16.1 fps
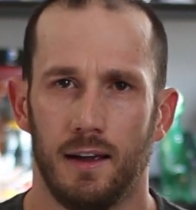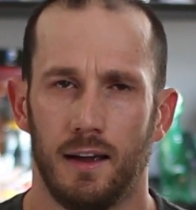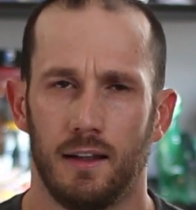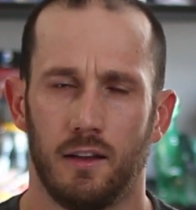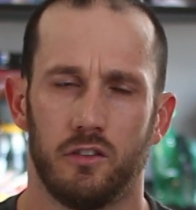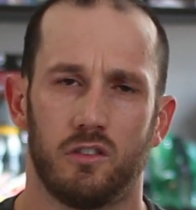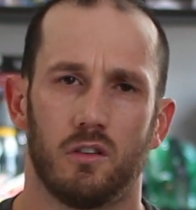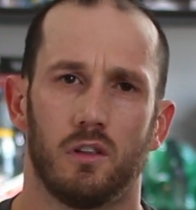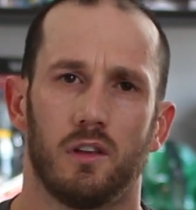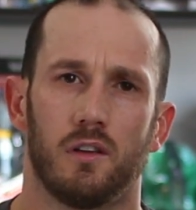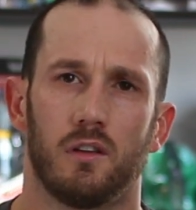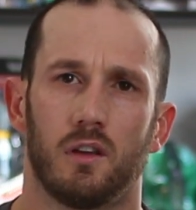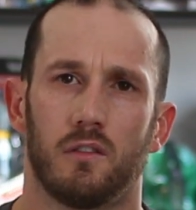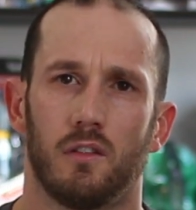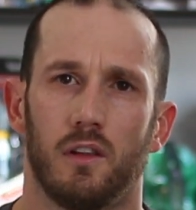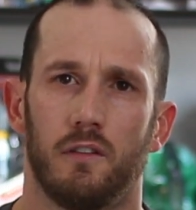unless
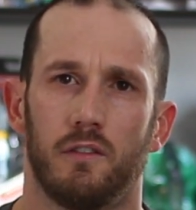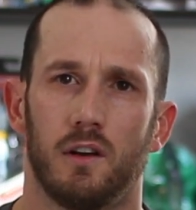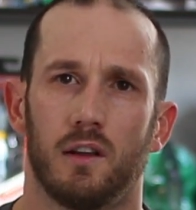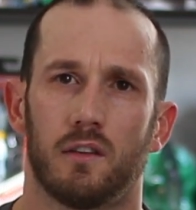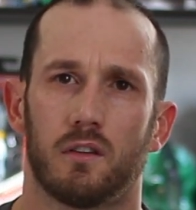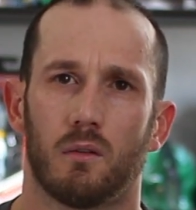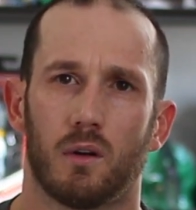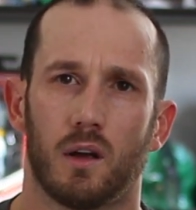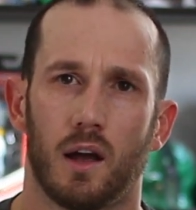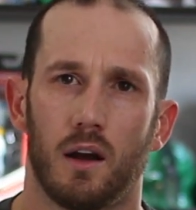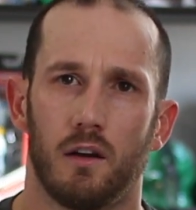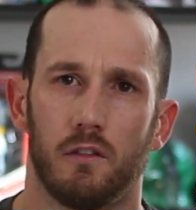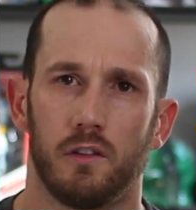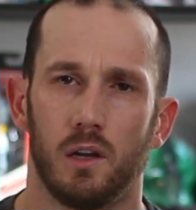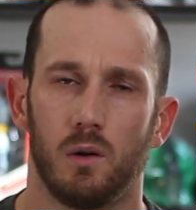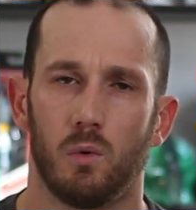you're living in some kind
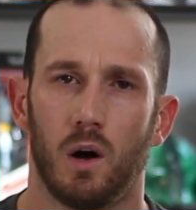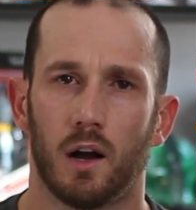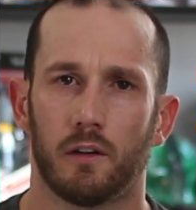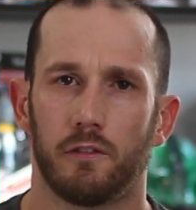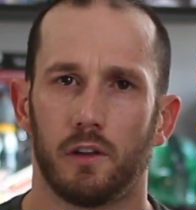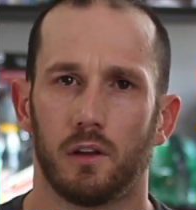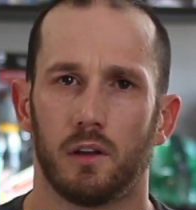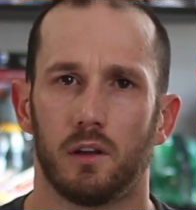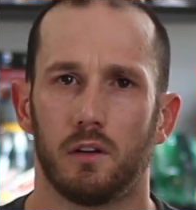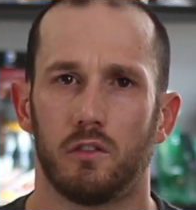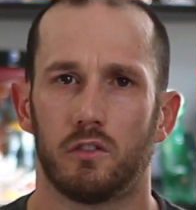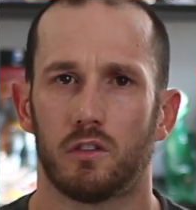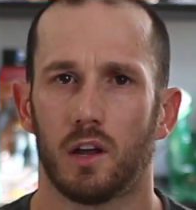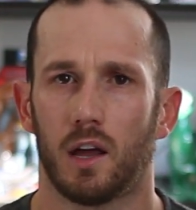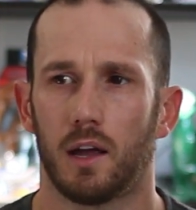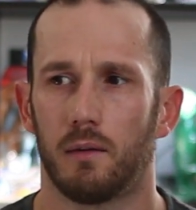of Ewok
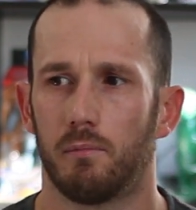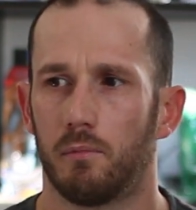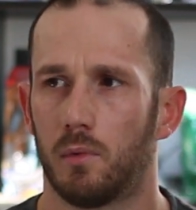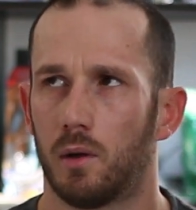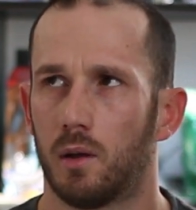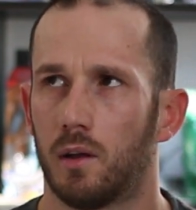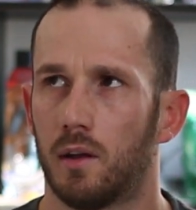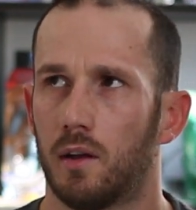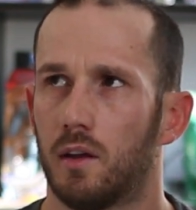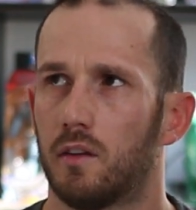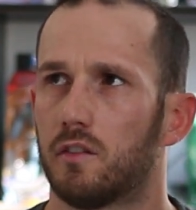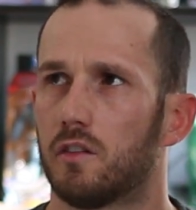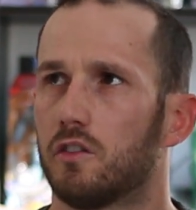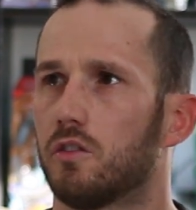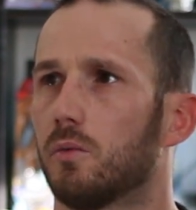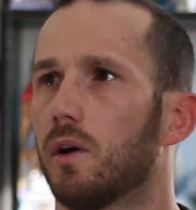village type
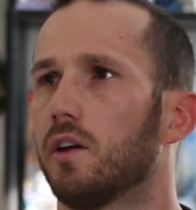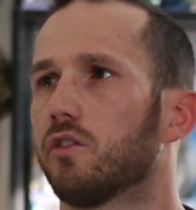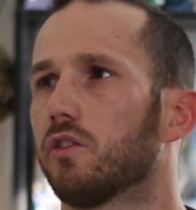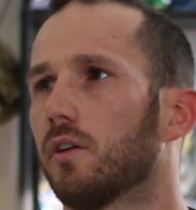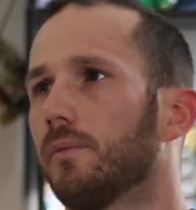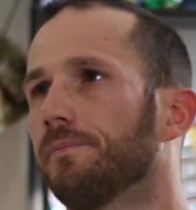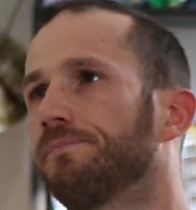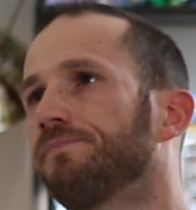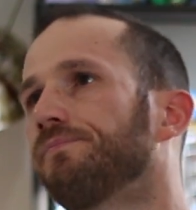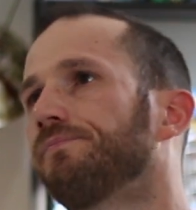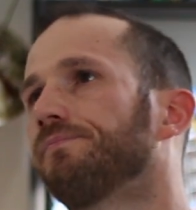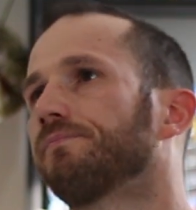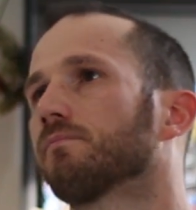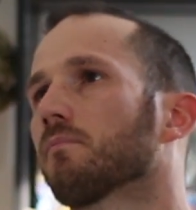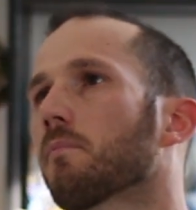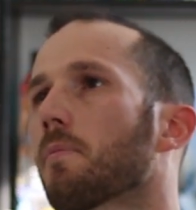situation.
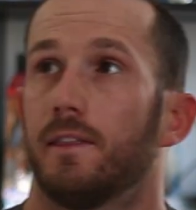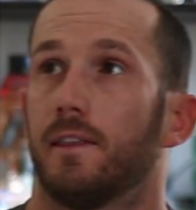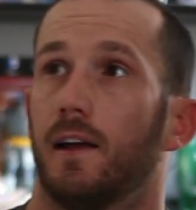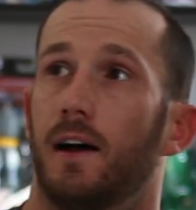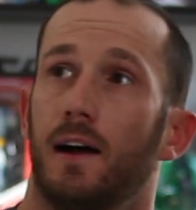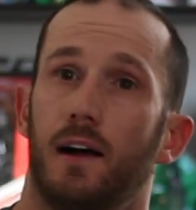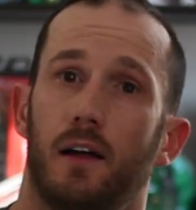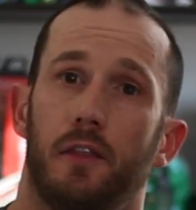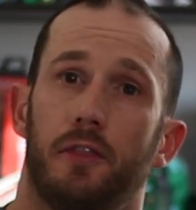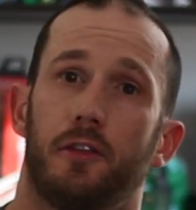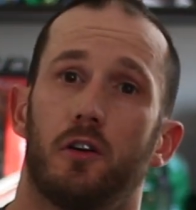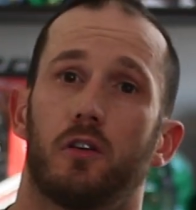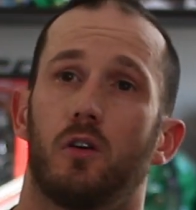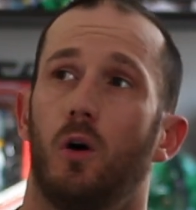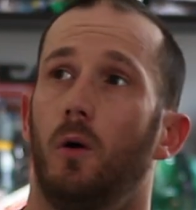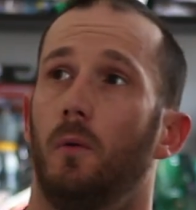
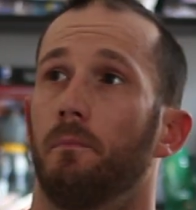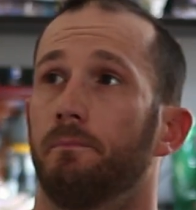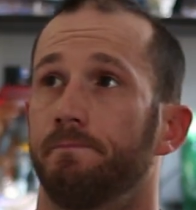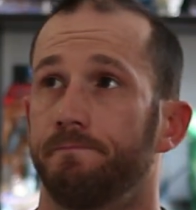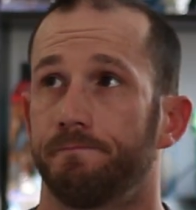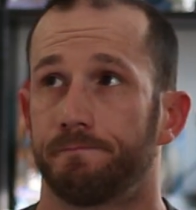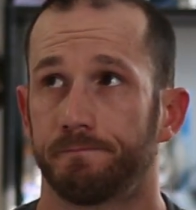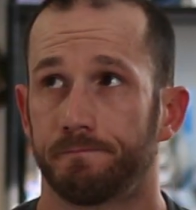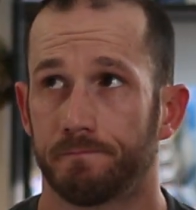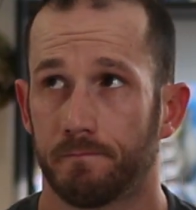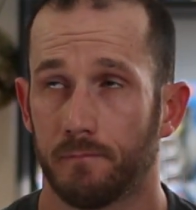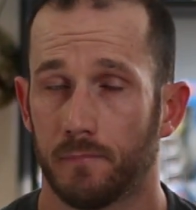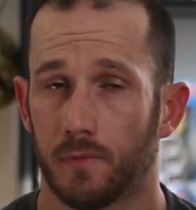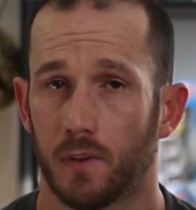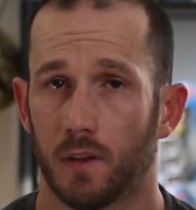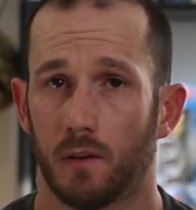3rd goal,
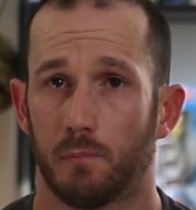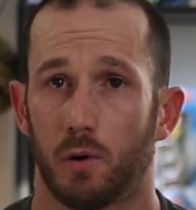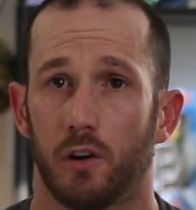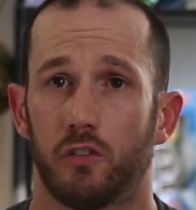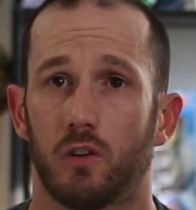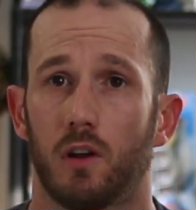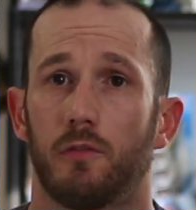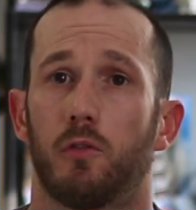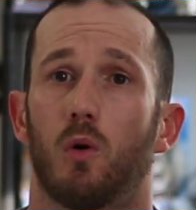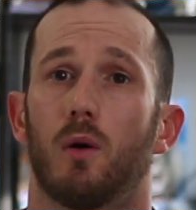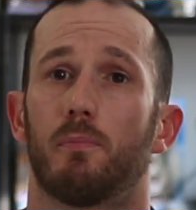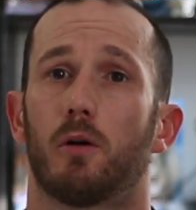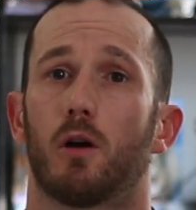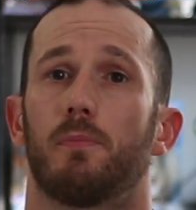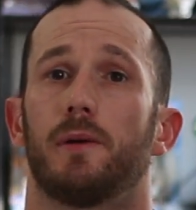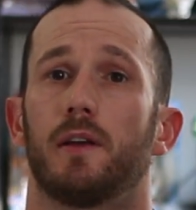pretty
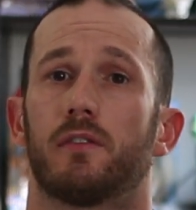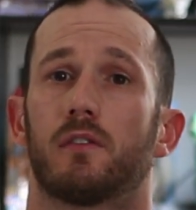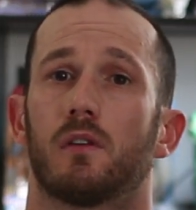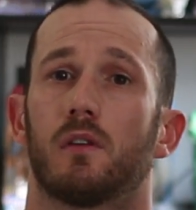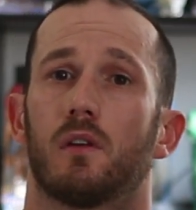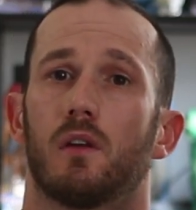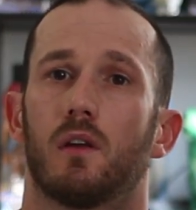straightforward, burpees.